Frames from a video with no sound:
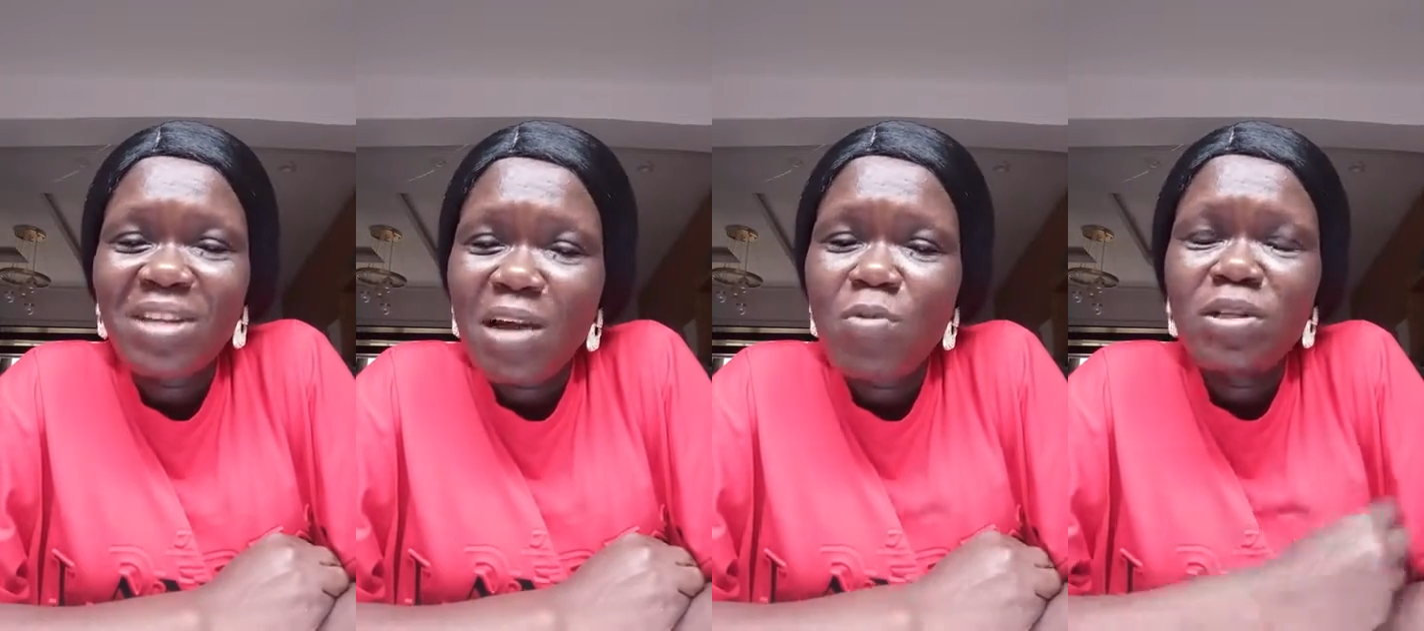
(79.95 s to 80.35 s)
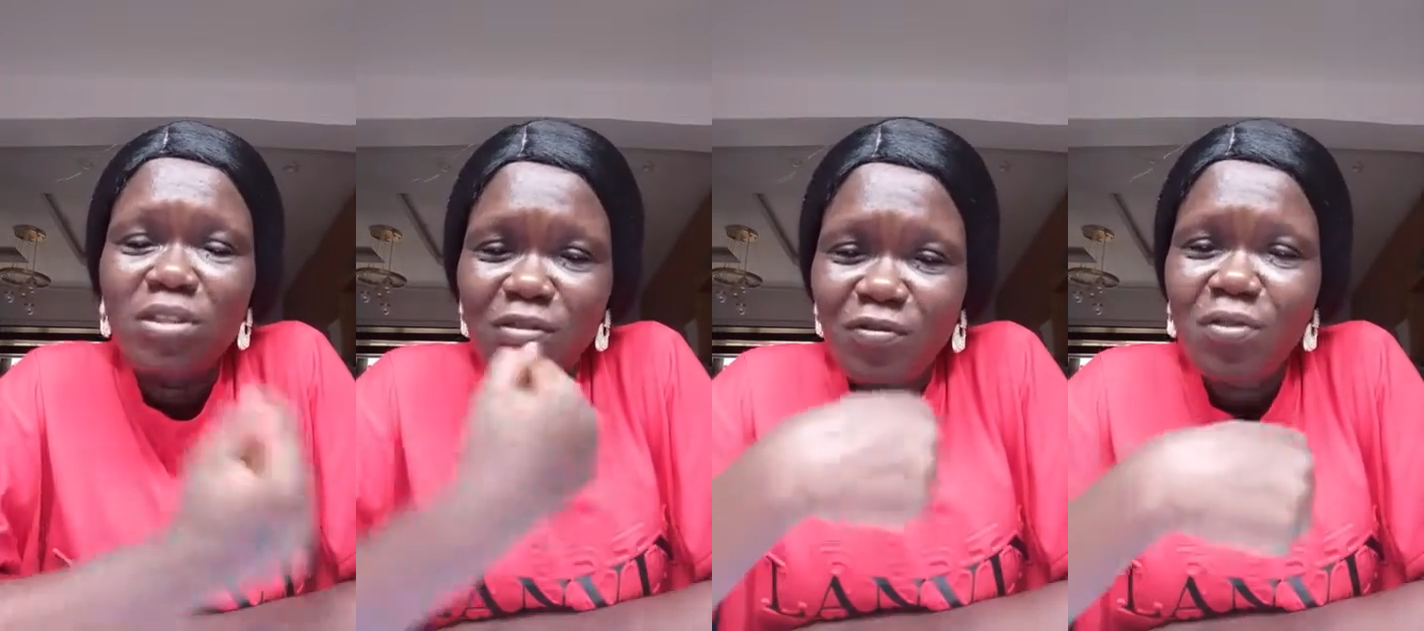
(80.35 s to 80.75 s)
But I want you
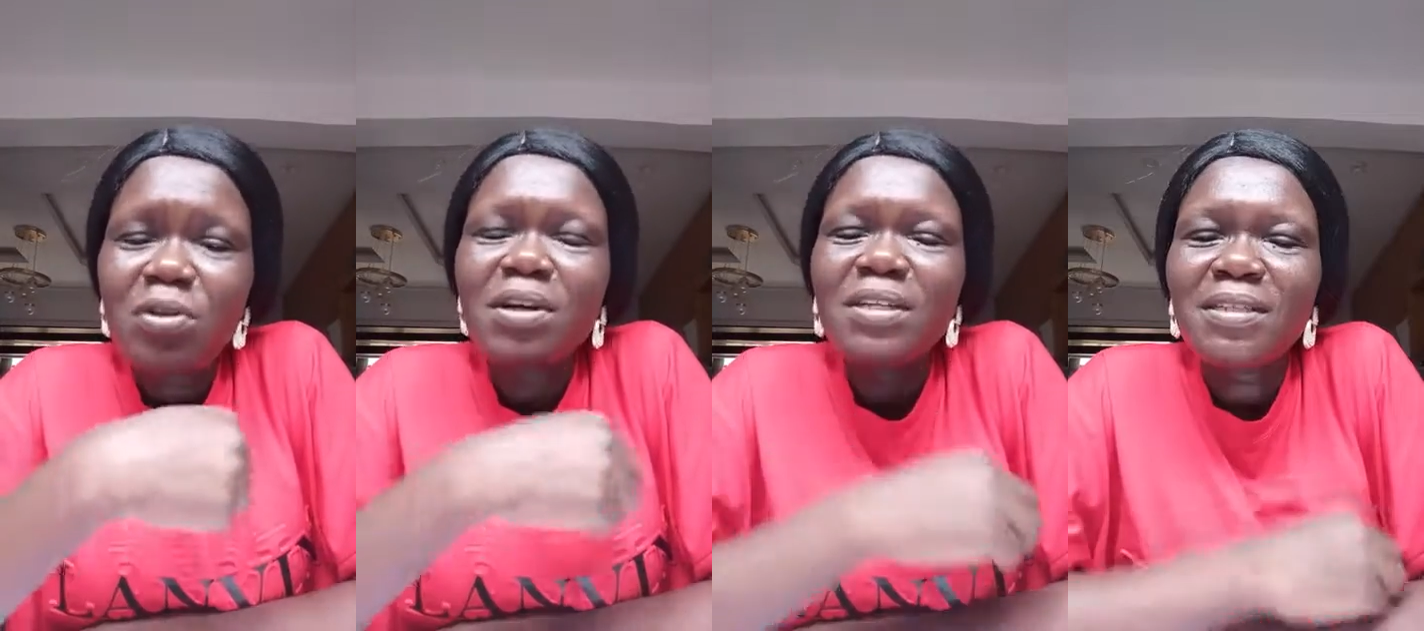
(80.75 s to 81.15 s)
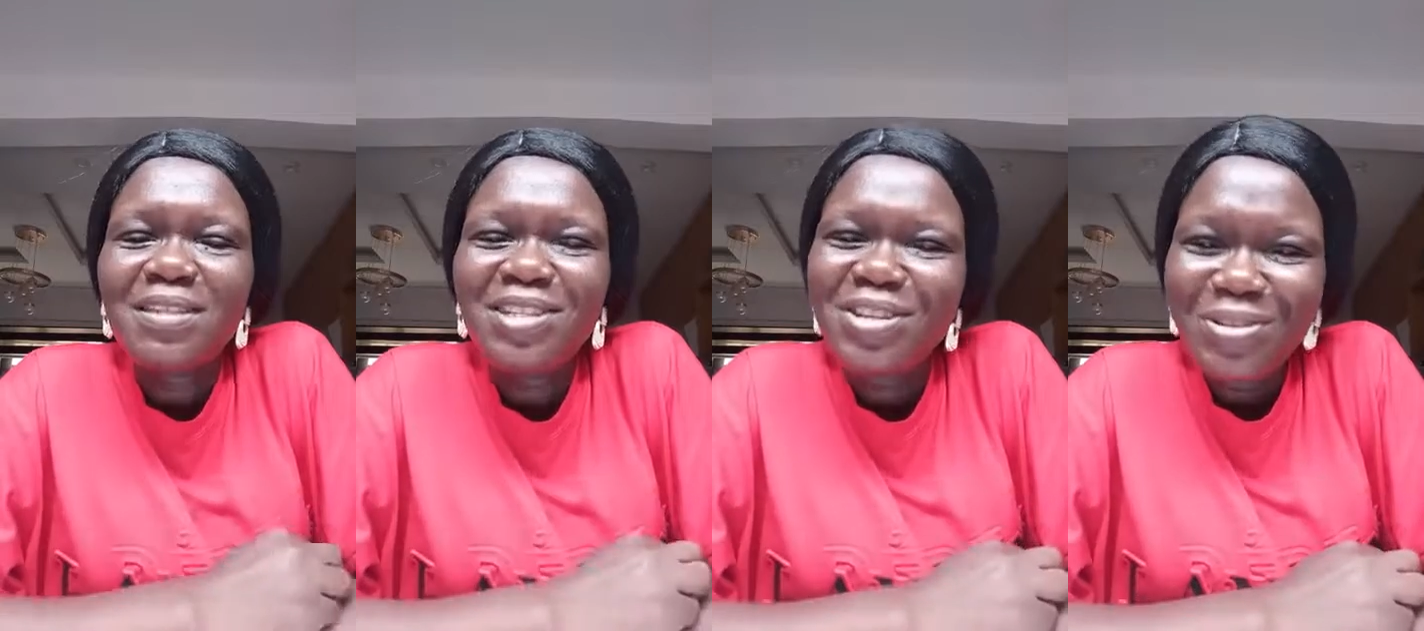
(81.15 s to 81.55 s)
to focus
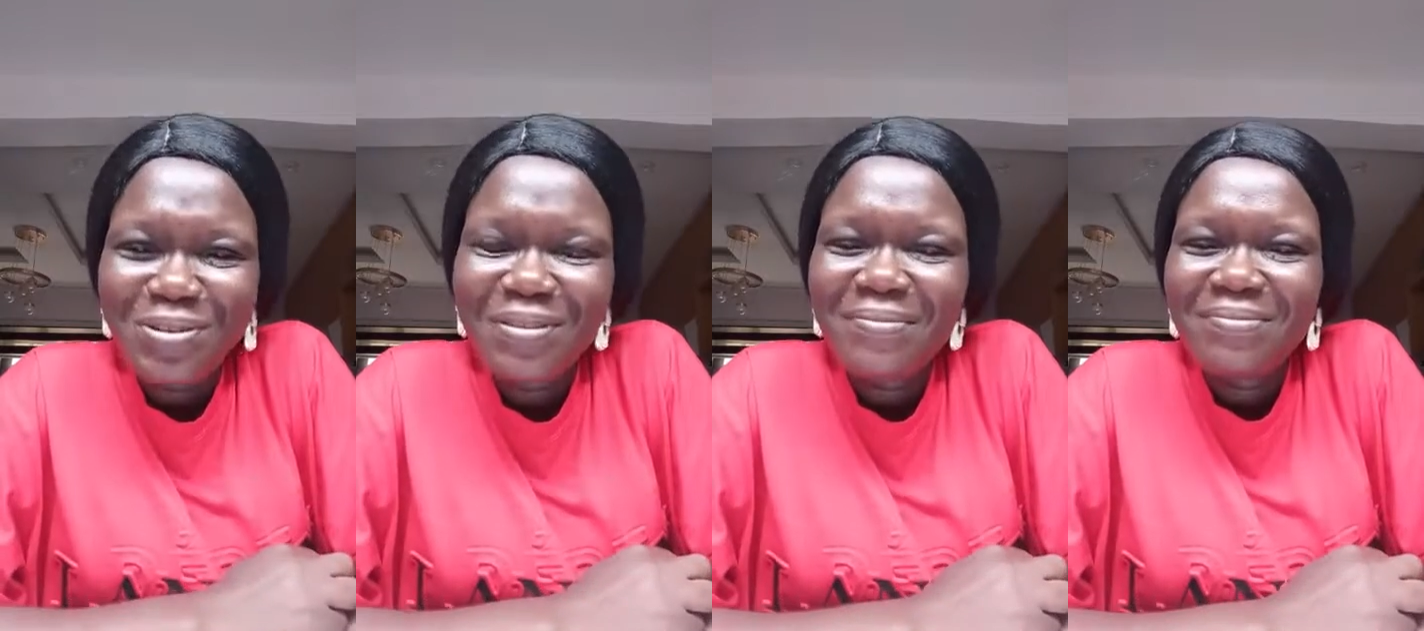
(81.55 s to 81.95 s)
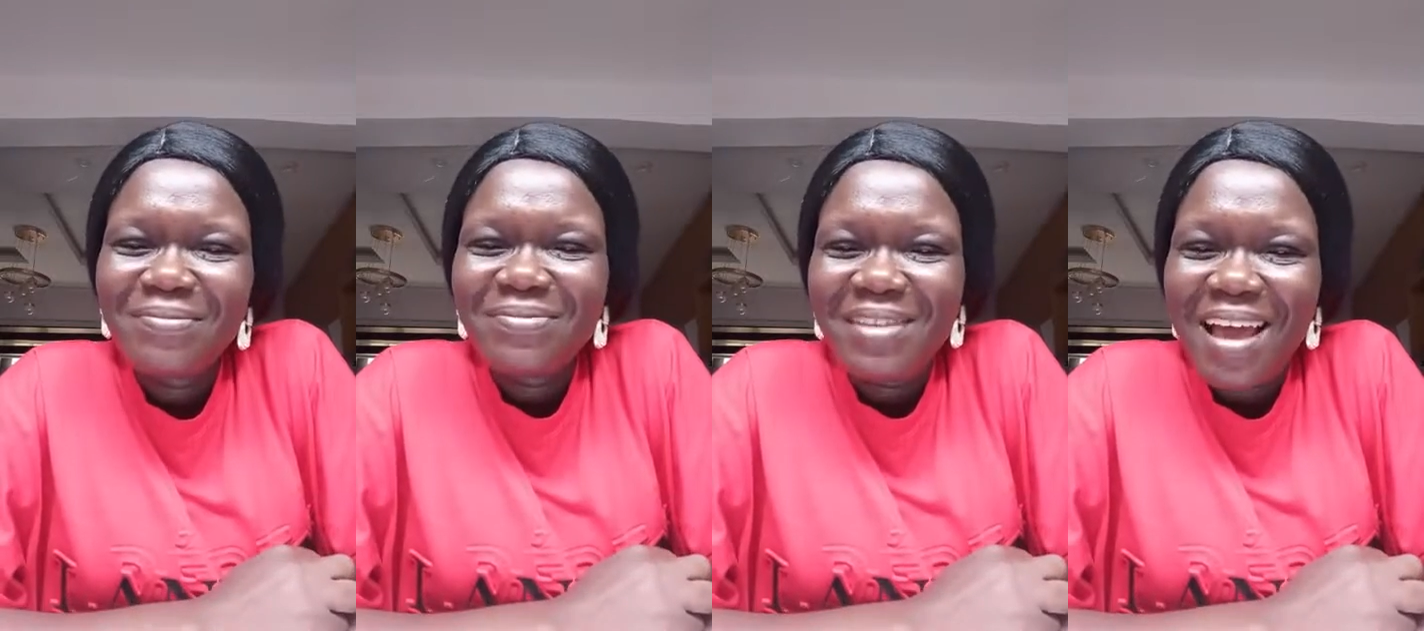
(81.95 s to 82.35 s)
on you.
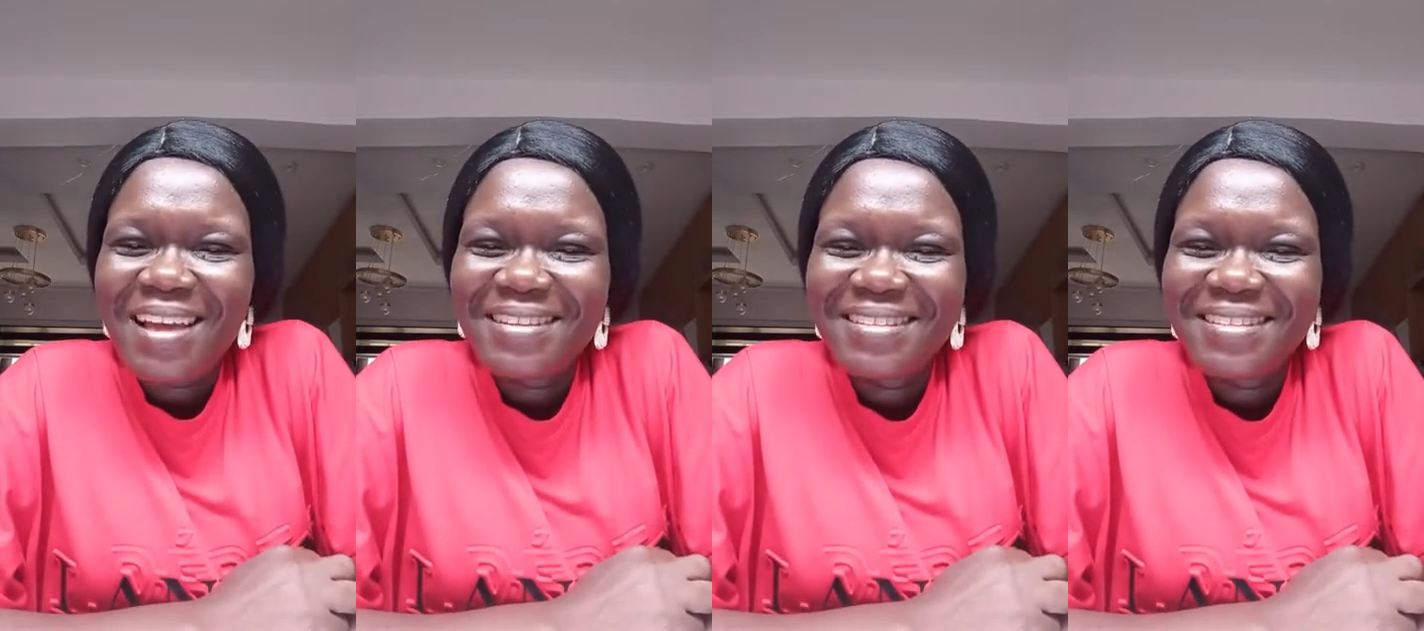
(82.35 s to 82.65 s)
Yeah,